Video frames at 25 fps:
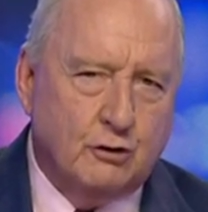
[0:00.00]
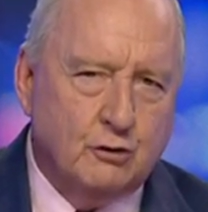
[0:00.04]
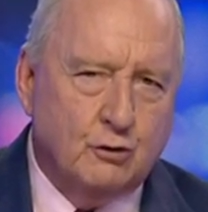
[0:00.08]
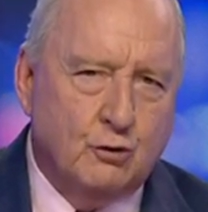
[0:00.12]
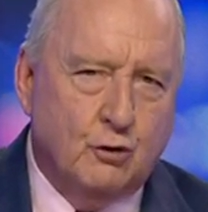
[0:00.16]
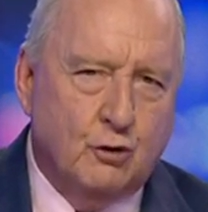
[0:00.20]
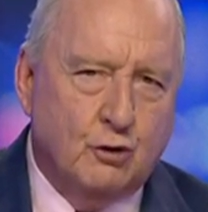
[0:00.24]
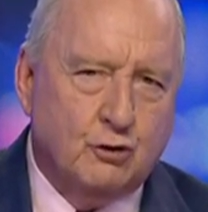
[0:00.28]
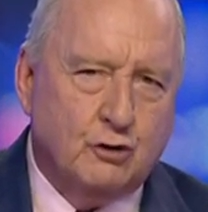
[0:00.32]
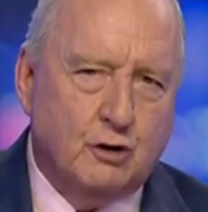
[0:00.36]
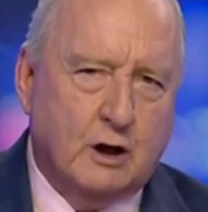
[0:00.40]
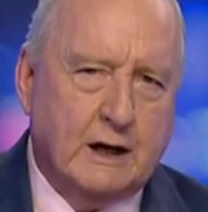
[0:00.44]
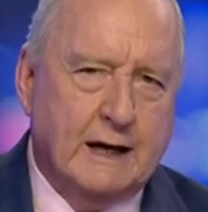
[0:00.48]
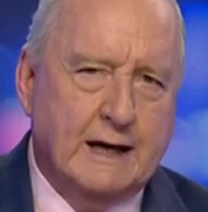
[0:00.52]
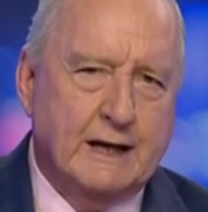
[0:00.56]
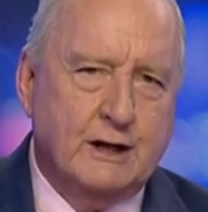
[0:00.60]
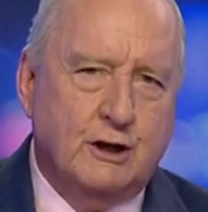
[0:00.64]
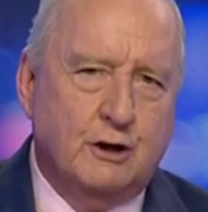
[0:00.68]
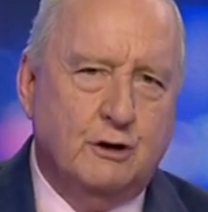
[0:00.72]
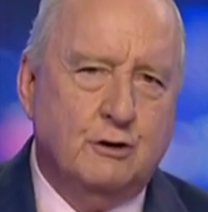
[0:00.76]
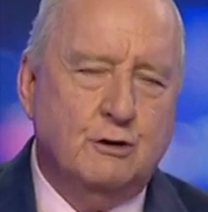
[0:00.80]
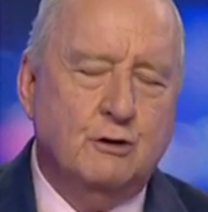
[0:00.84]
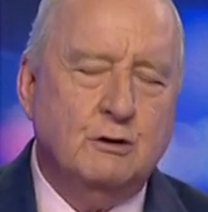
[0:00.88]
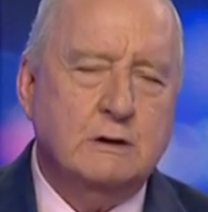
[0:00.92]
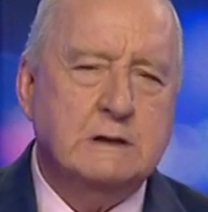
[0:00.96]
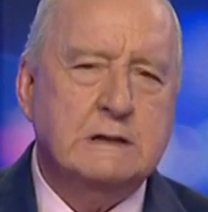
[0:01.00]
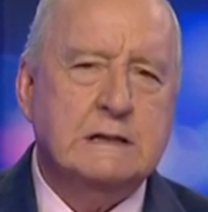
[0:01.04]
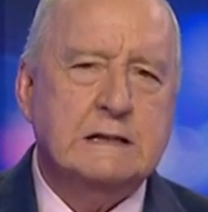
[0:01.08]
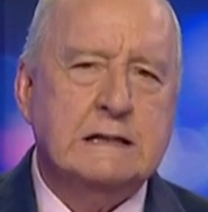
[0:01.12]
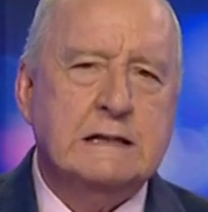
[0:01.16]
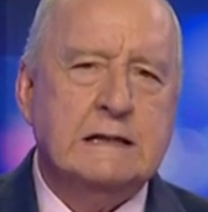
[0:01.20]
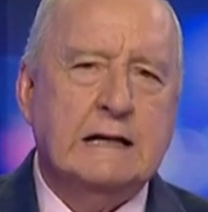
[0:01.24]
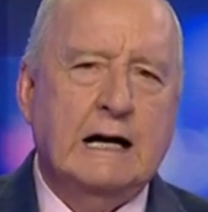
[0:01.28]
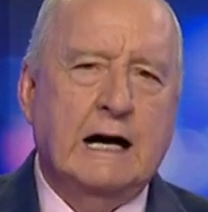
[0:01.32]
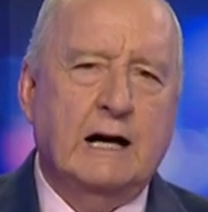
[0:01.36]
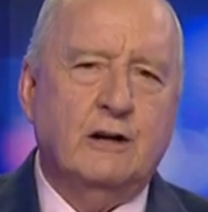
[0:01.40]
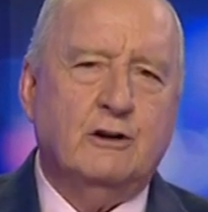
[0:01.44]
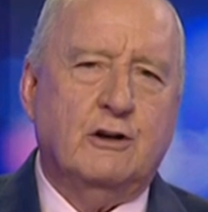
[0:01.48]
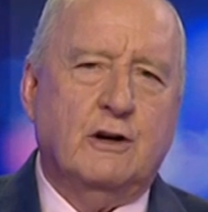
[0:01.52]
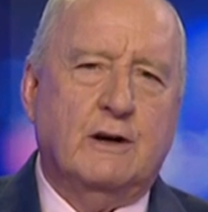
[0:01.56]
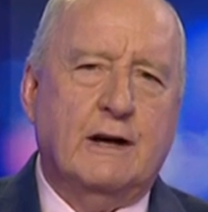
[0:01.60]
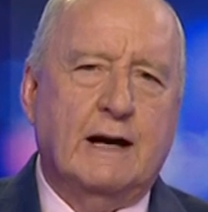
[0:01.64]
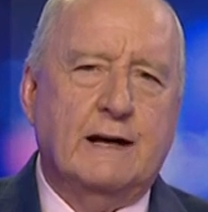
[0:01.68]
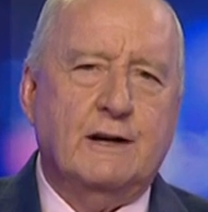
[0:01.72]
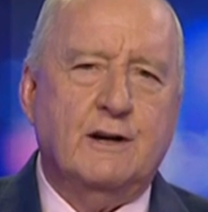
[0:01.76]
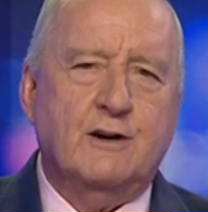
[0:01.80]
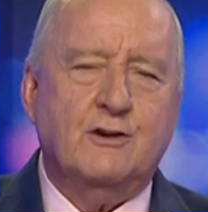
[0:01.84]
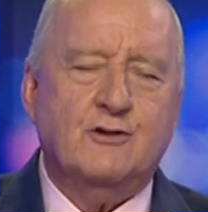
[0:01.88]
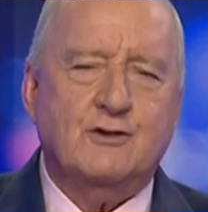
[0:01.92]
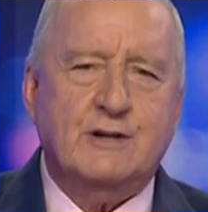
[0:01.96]
org dot a u and
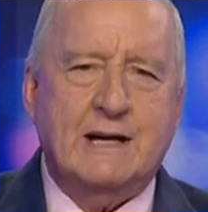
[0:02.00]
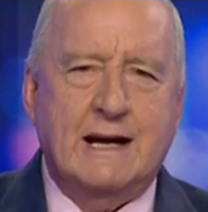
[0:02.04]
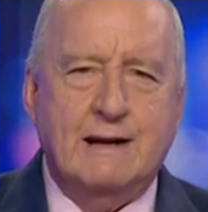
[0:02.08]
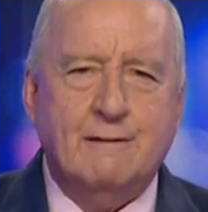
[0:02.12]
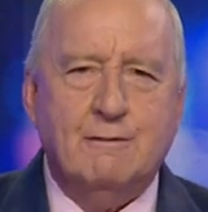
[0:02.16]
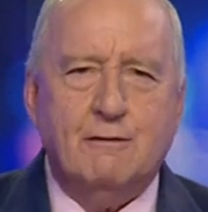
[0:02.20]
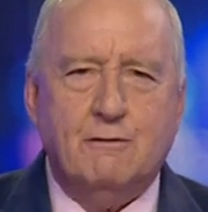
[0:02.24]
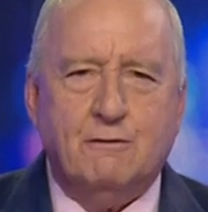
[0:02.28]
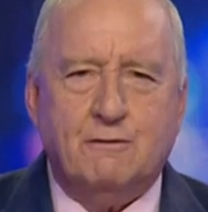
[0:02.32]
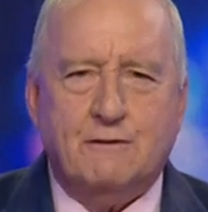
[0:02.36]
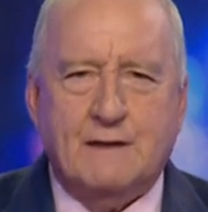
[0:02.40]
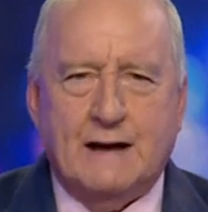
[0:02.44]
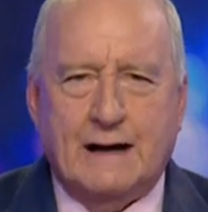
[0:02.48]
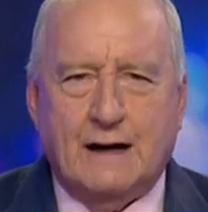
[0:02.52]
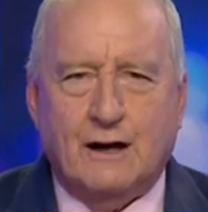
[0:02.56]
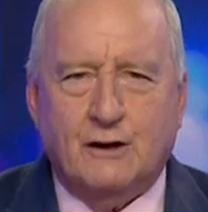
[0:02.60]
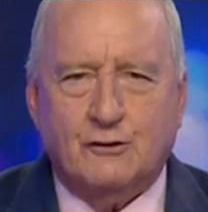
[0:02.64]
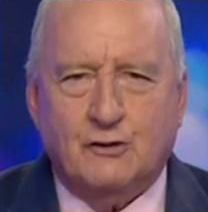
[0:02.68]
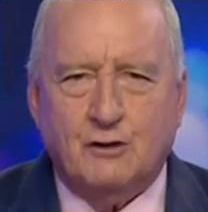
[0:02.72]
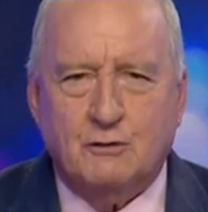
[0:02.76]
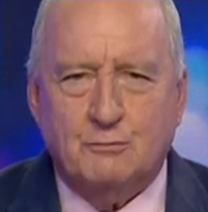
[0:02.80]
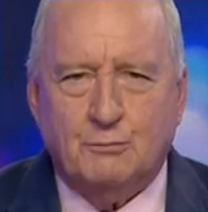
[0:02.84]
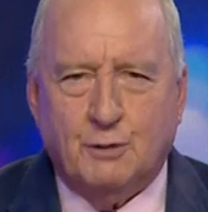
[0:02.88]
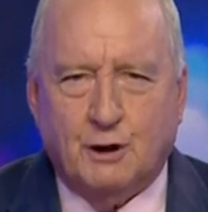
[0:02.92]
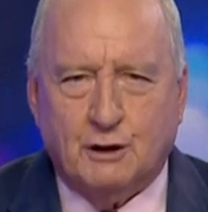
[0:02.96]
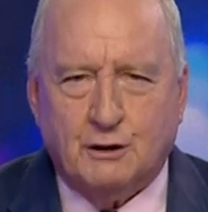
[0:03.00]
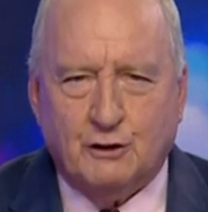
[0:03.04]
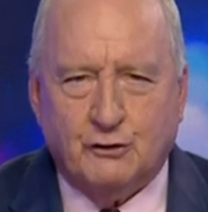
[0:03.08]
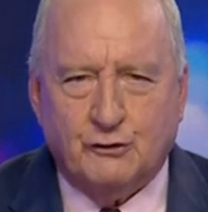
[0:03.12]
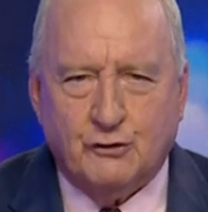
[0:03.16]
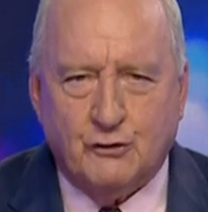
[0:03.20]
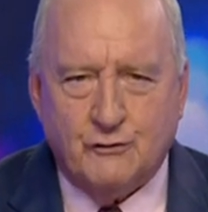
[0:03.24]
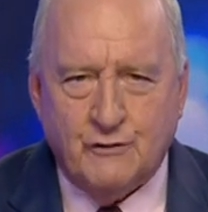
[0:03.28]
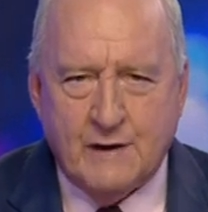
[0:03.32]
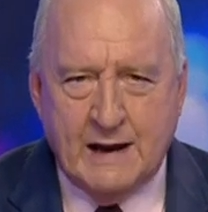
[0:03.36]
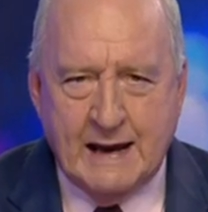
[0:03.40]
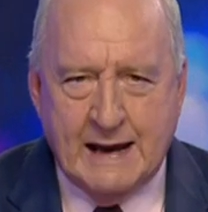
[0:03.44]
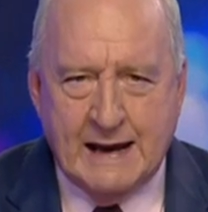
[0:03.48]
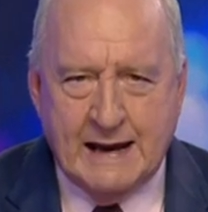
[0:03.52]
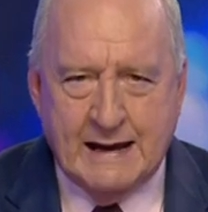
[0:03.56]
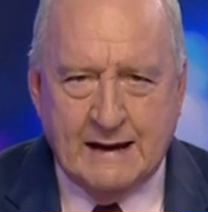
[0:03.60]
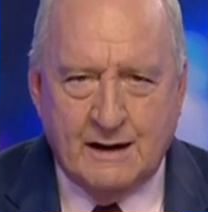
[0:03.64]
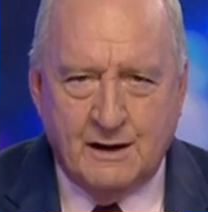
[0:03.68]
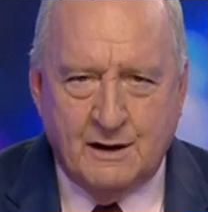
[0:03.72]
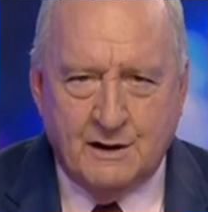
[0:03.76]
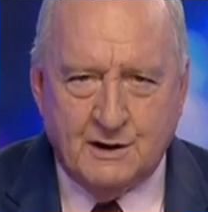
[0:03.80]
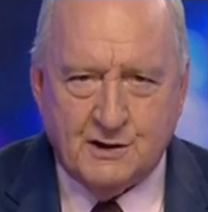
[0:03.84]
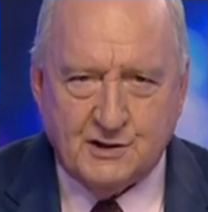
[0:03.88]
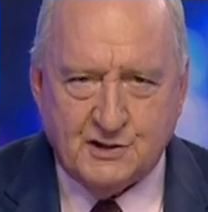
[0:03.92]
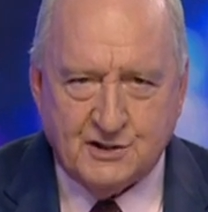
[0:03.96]
donated ten thousand bottles of
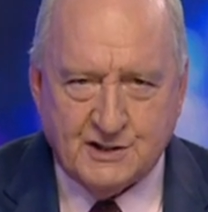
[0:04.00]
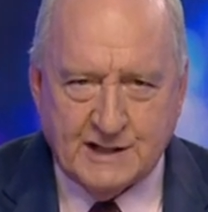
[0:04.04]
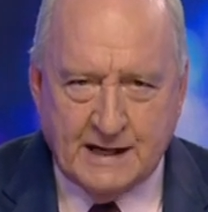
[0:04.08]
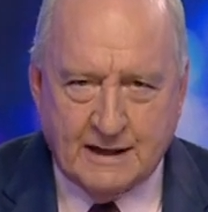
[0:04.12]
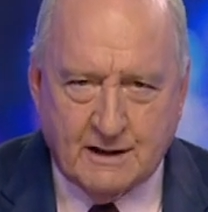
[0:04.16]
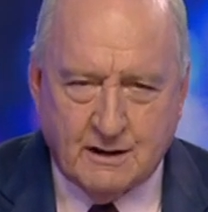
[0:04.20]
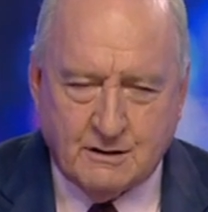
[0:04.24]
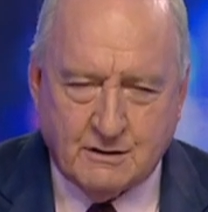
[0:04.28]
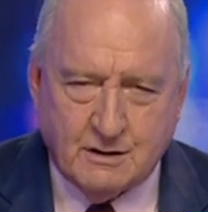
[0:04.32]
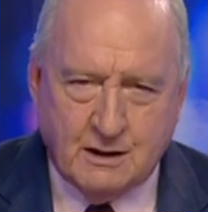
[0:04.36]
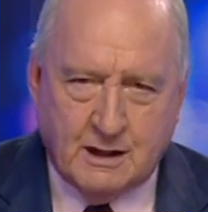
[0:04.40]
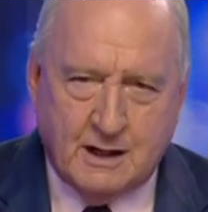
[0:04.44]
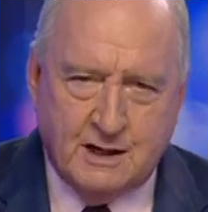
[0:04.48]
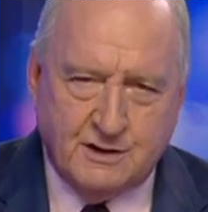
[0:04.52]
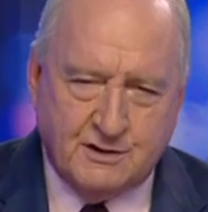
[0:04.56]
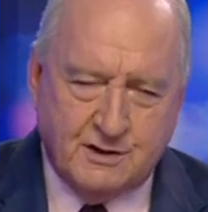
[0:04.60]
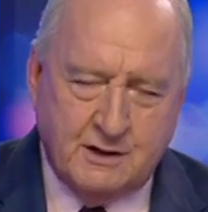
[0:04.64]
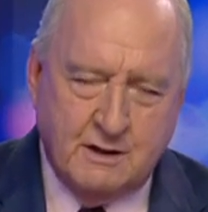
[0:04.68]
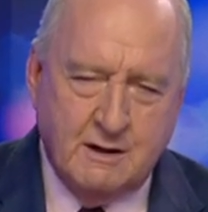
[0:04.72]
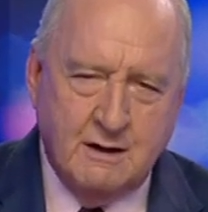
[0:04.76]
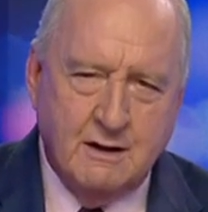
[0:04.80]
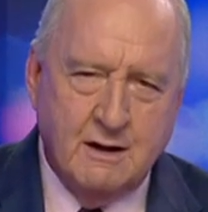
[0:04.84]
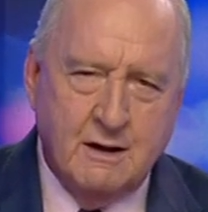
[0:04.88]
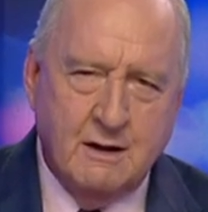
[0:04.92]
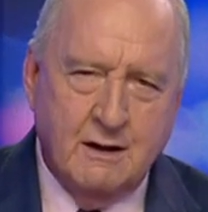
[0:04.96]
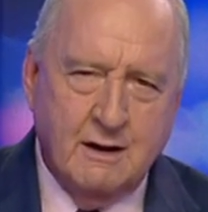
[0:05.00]
hand sanitizer